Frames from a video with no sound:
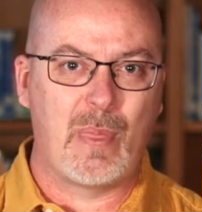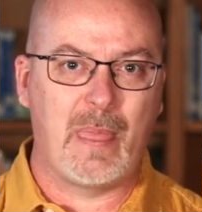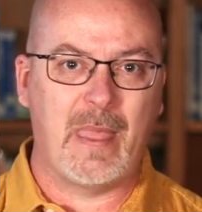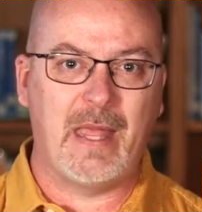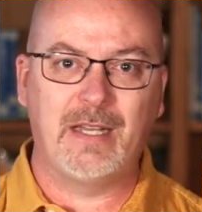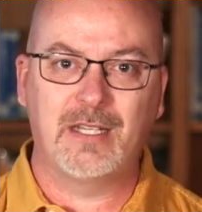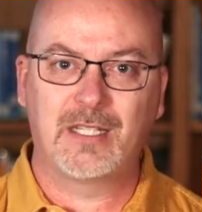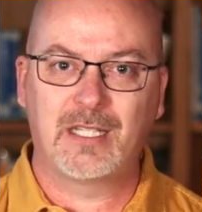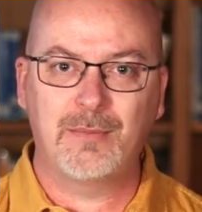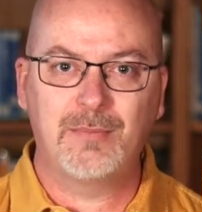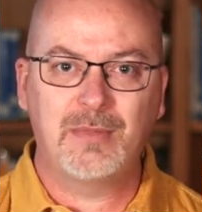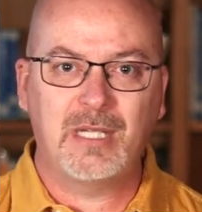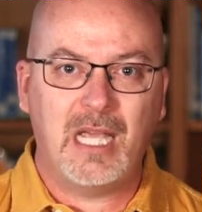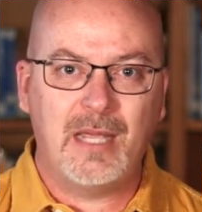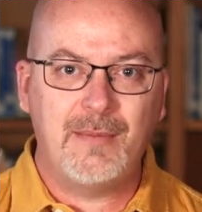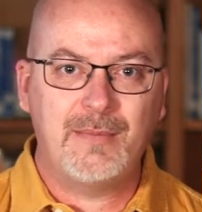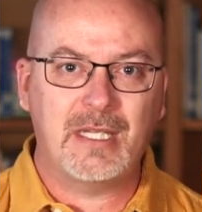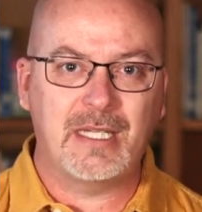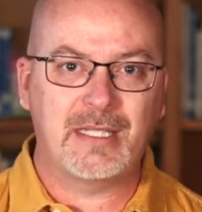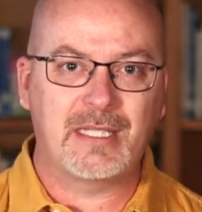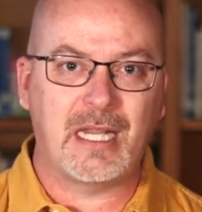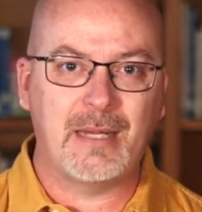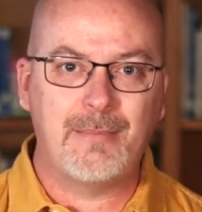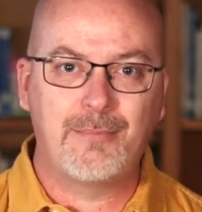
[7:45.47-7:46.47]
And
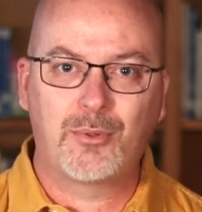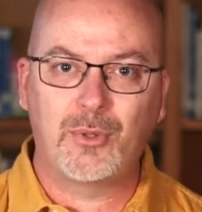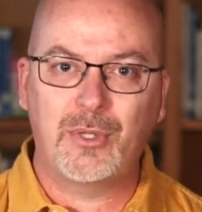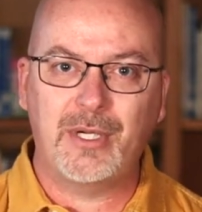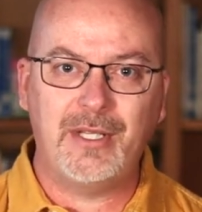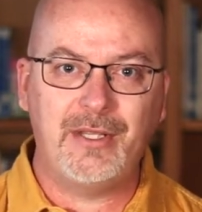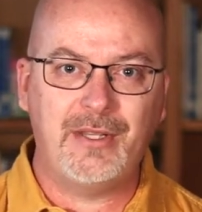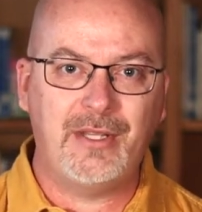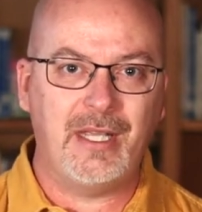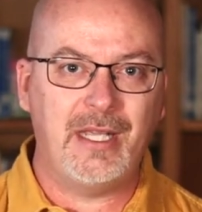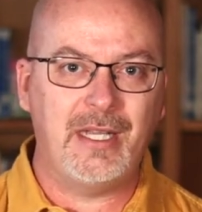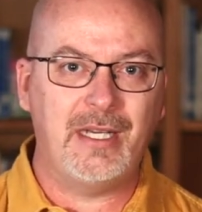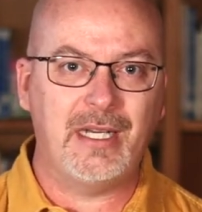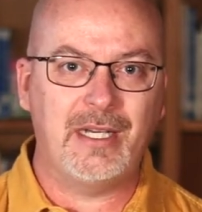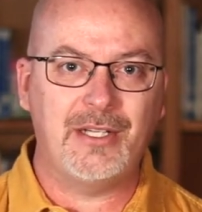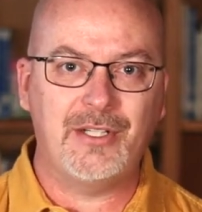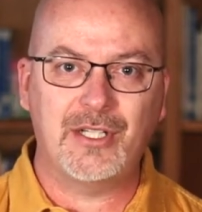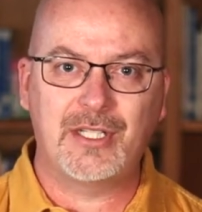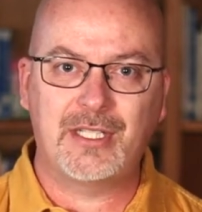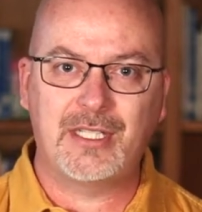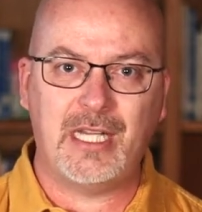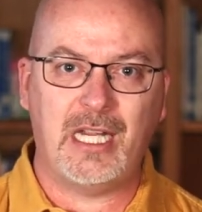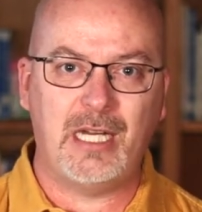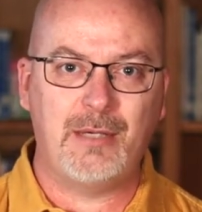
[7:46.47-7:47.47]
sometimes as I breathe in, I
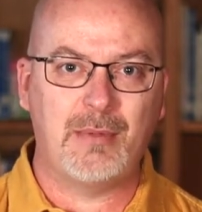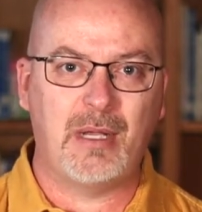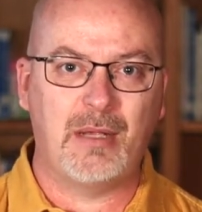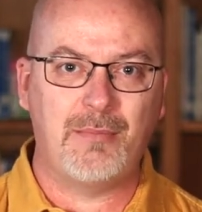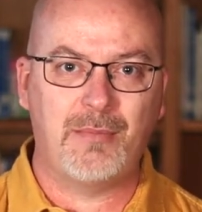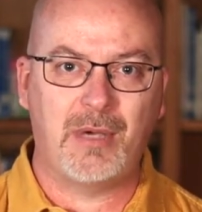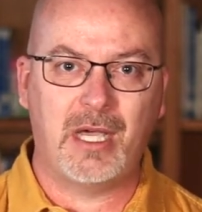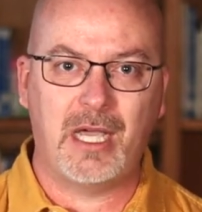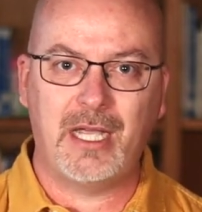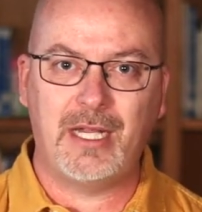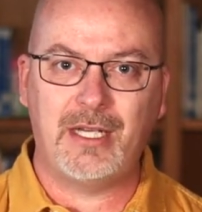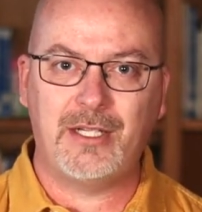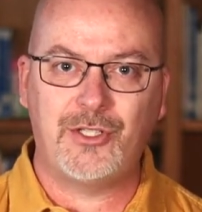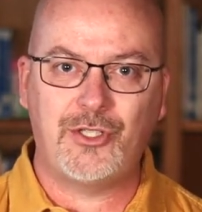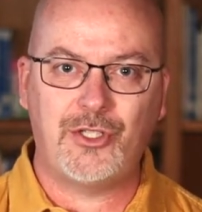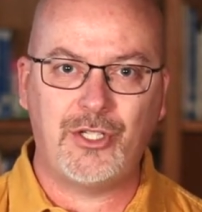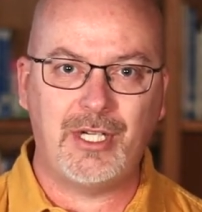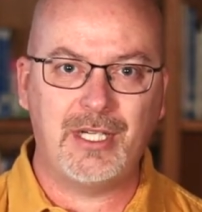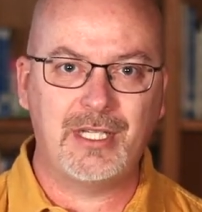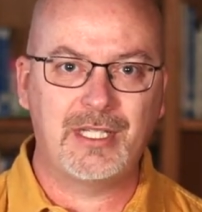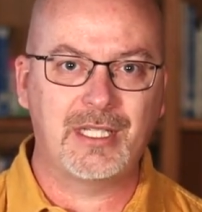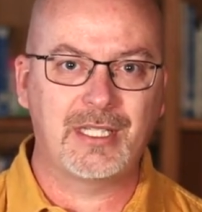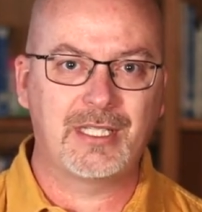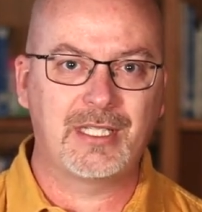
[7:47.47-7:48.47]
just say in my mind,
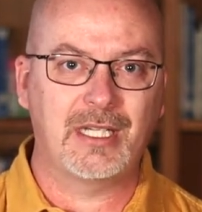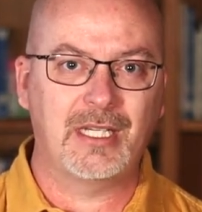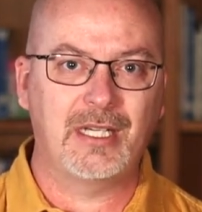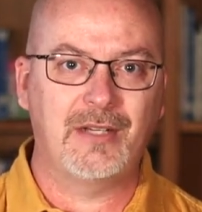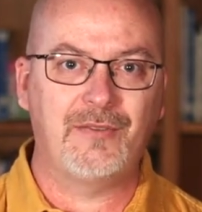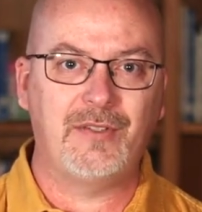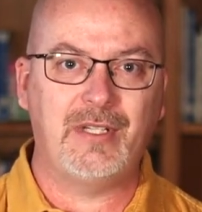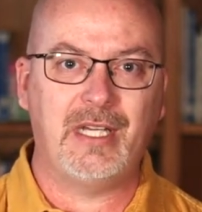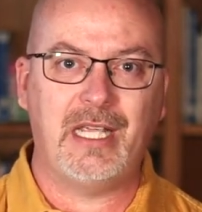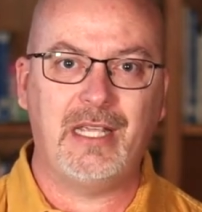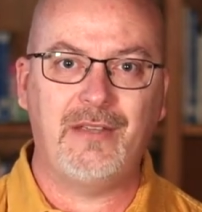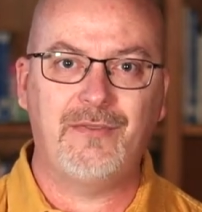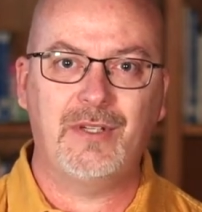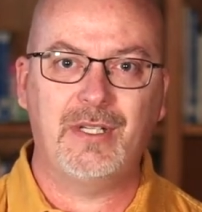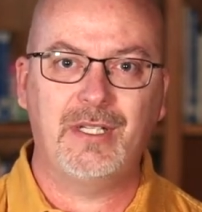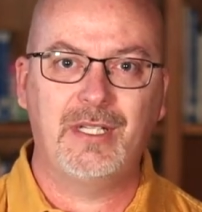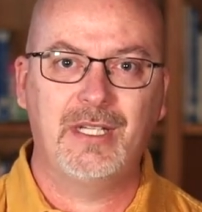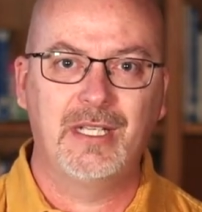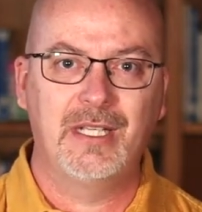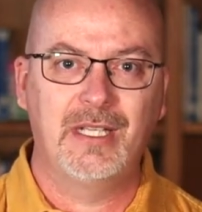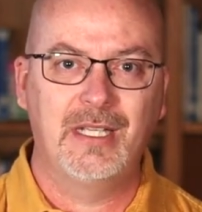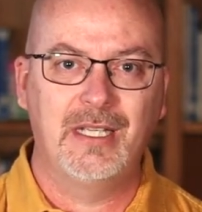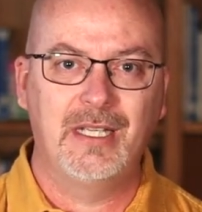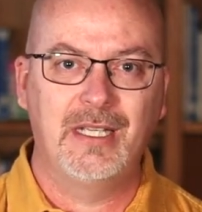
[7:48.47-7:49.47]
Jesus, Son of David.